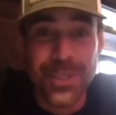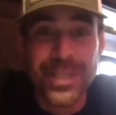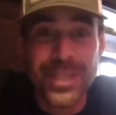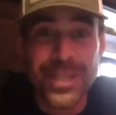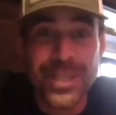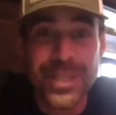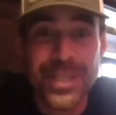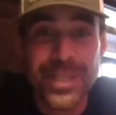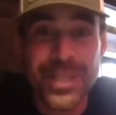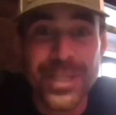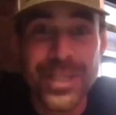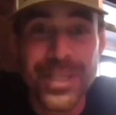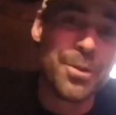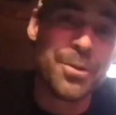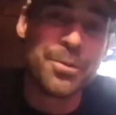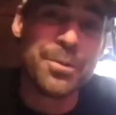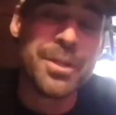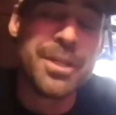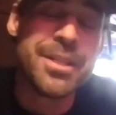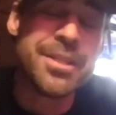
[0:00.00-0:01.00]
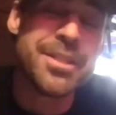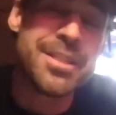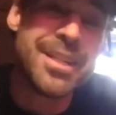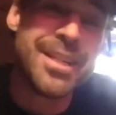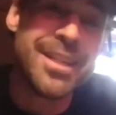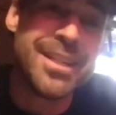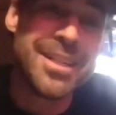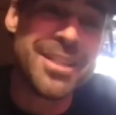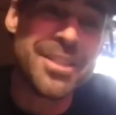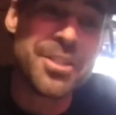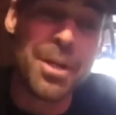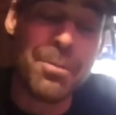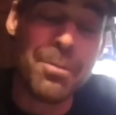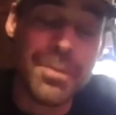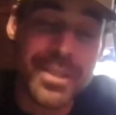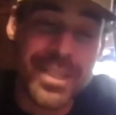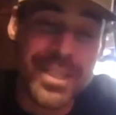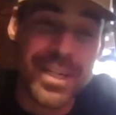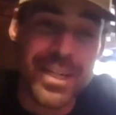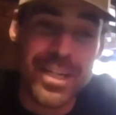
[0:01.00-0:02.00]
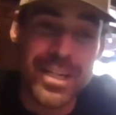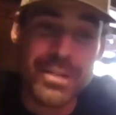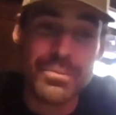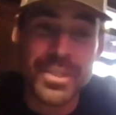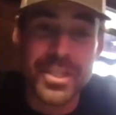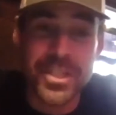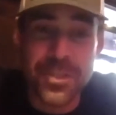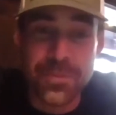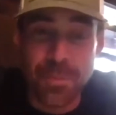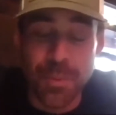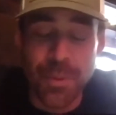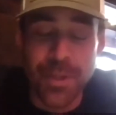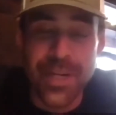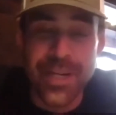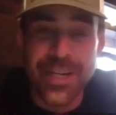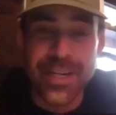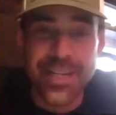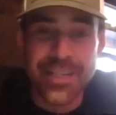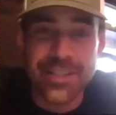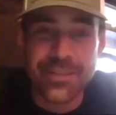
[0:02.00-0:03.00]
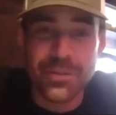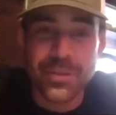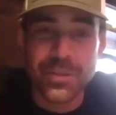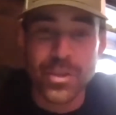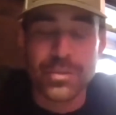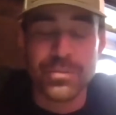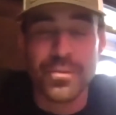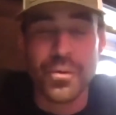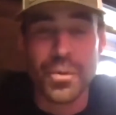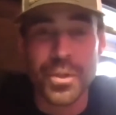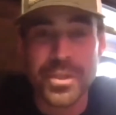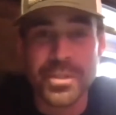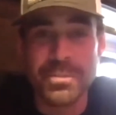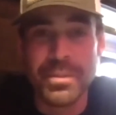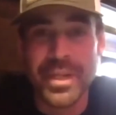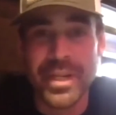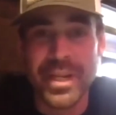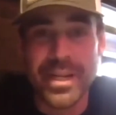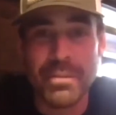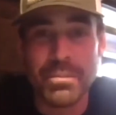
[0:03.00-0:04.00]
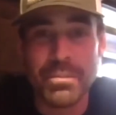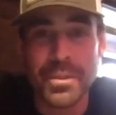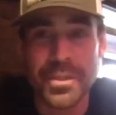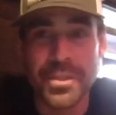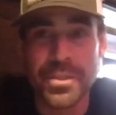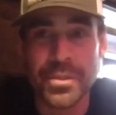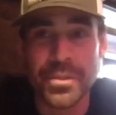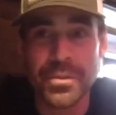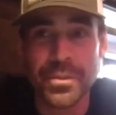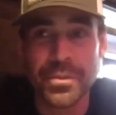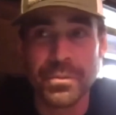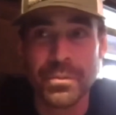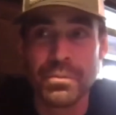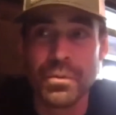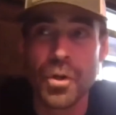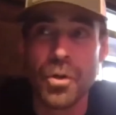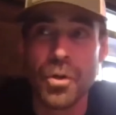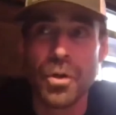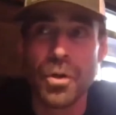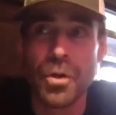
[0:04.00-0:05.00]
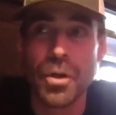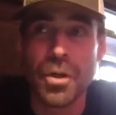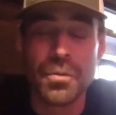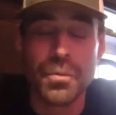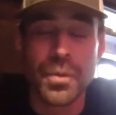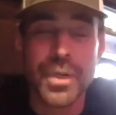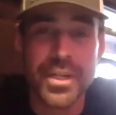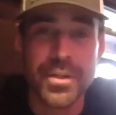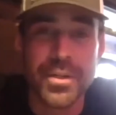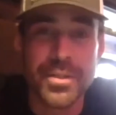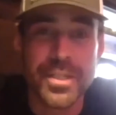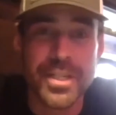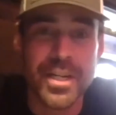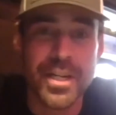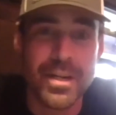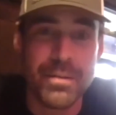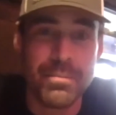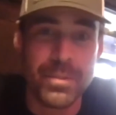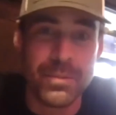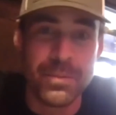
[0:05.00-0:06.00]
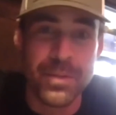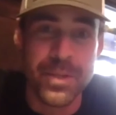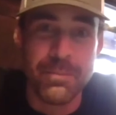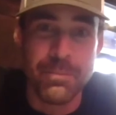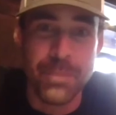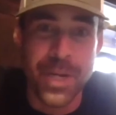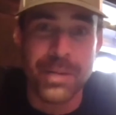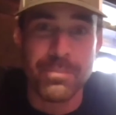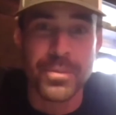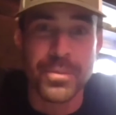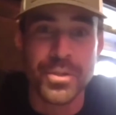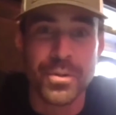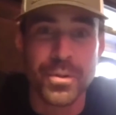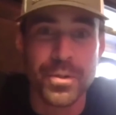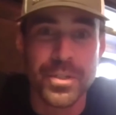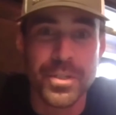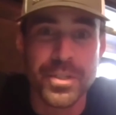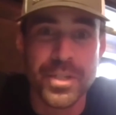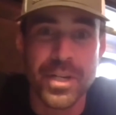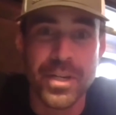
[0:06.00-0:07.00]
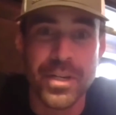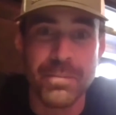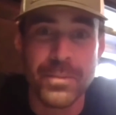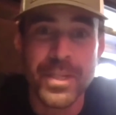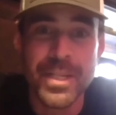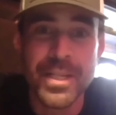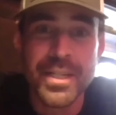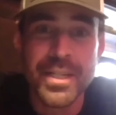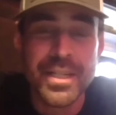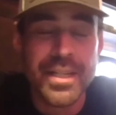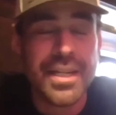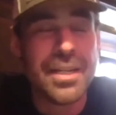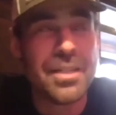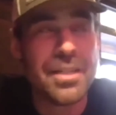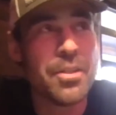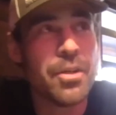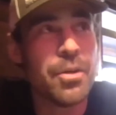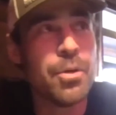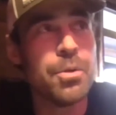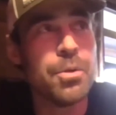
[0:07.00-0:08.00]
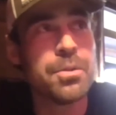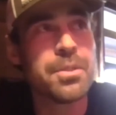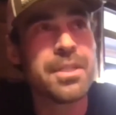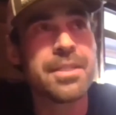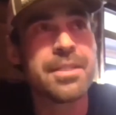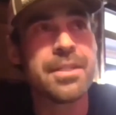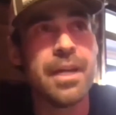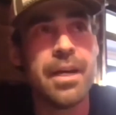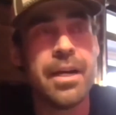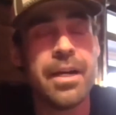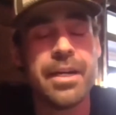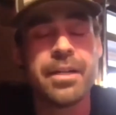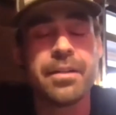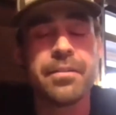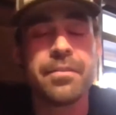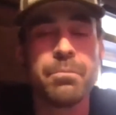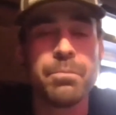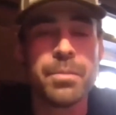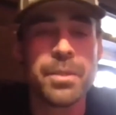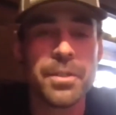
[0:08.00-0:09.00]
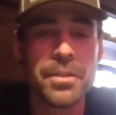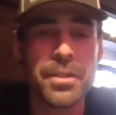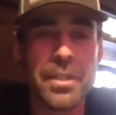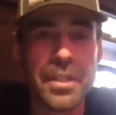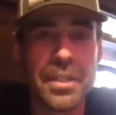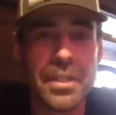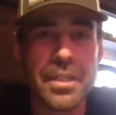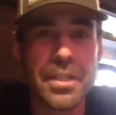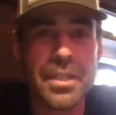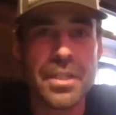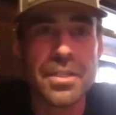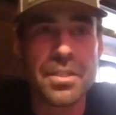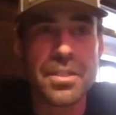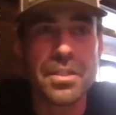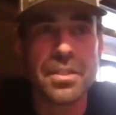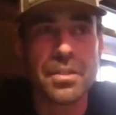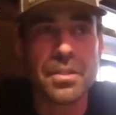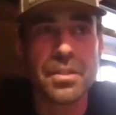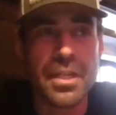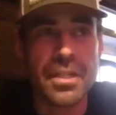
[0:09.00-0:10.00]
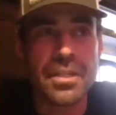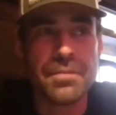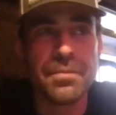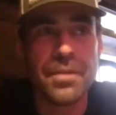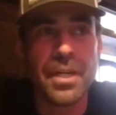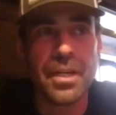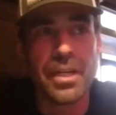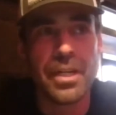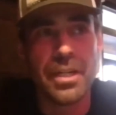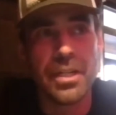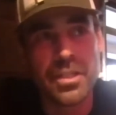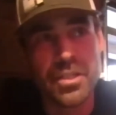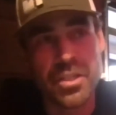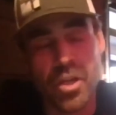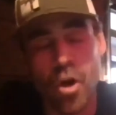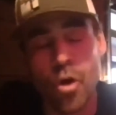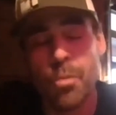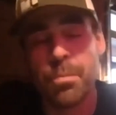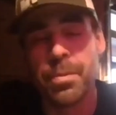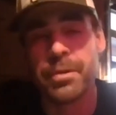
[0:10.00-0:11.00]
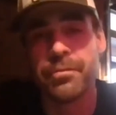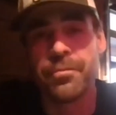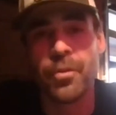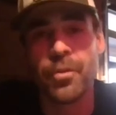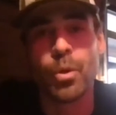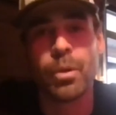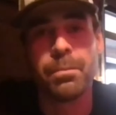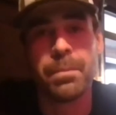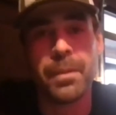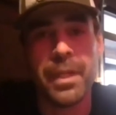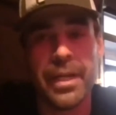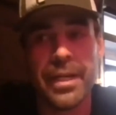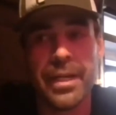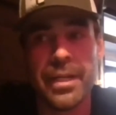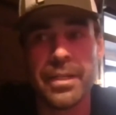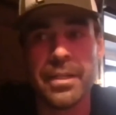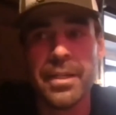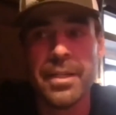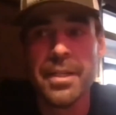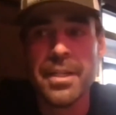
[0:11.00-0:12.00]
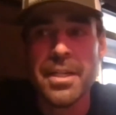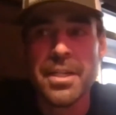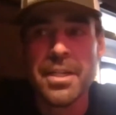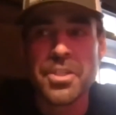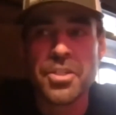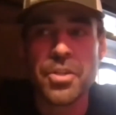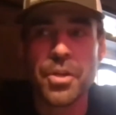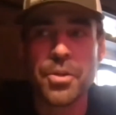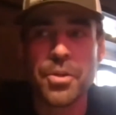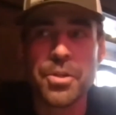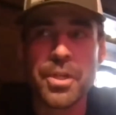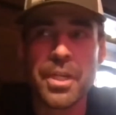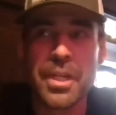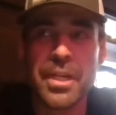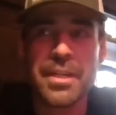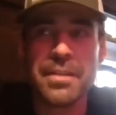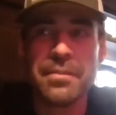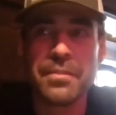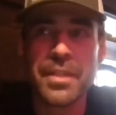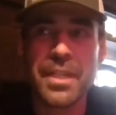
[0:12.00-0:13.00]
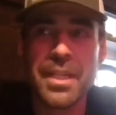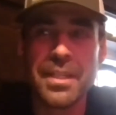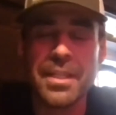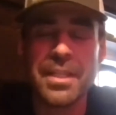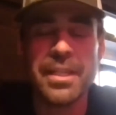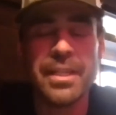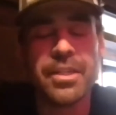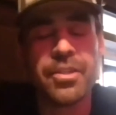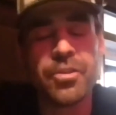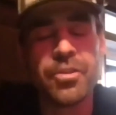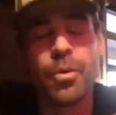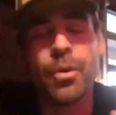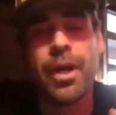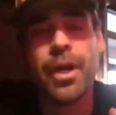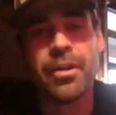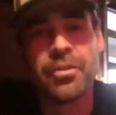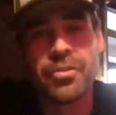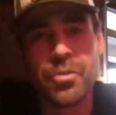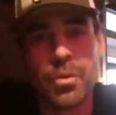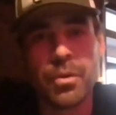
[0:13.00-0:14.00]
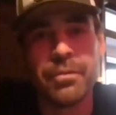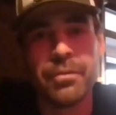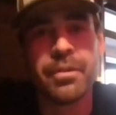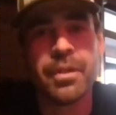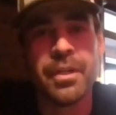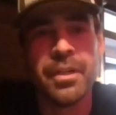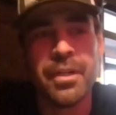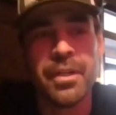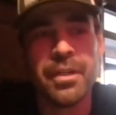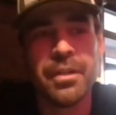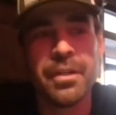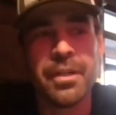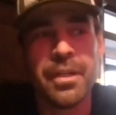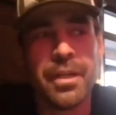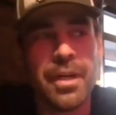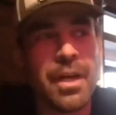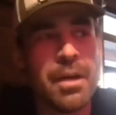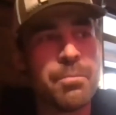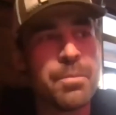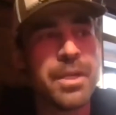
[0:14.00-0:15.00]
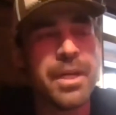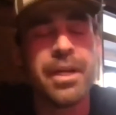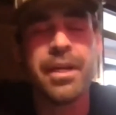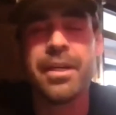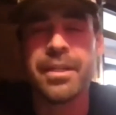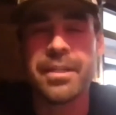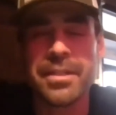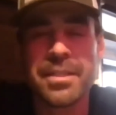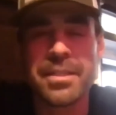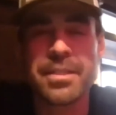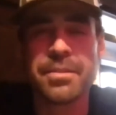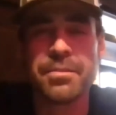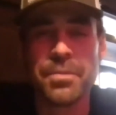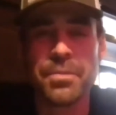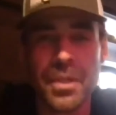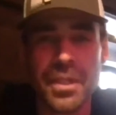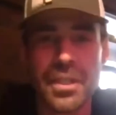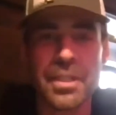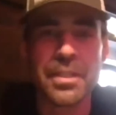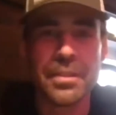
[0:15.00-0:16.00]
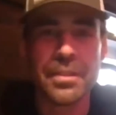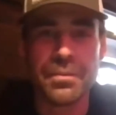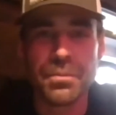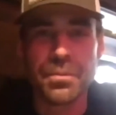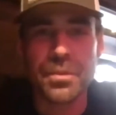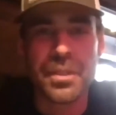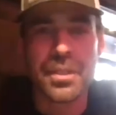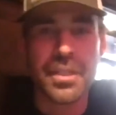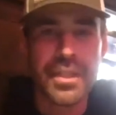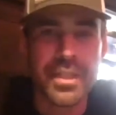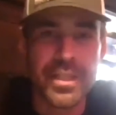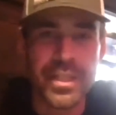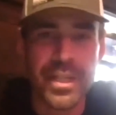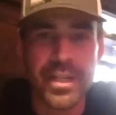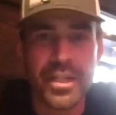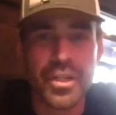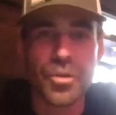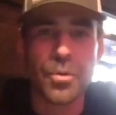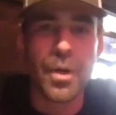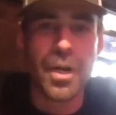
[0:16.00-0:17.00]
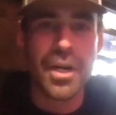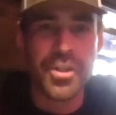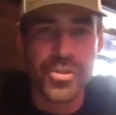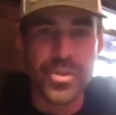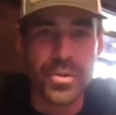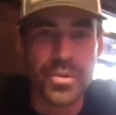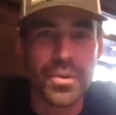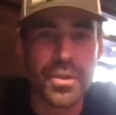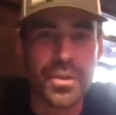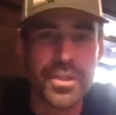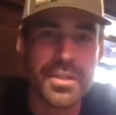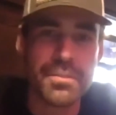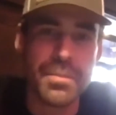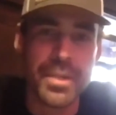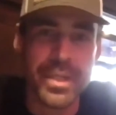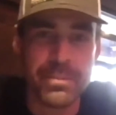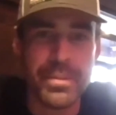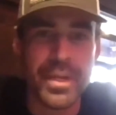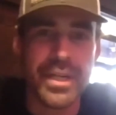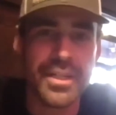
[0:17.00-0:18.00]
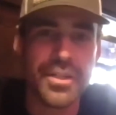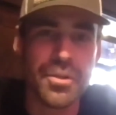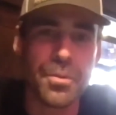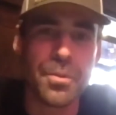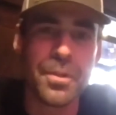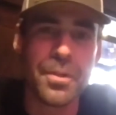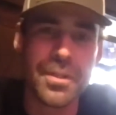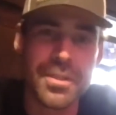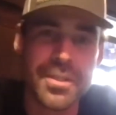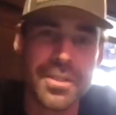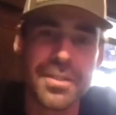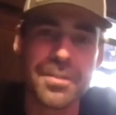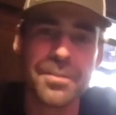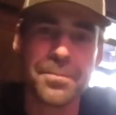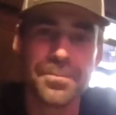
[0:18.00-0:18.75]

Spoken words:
Huh. So in the summertime and spring, we look forward to being able to roll the windows up and then pop the doors up. And the whole design of the building is it's an open floor plan, so you can get the indoor-outdoor ambiance really with the garage doors, the big bay doors.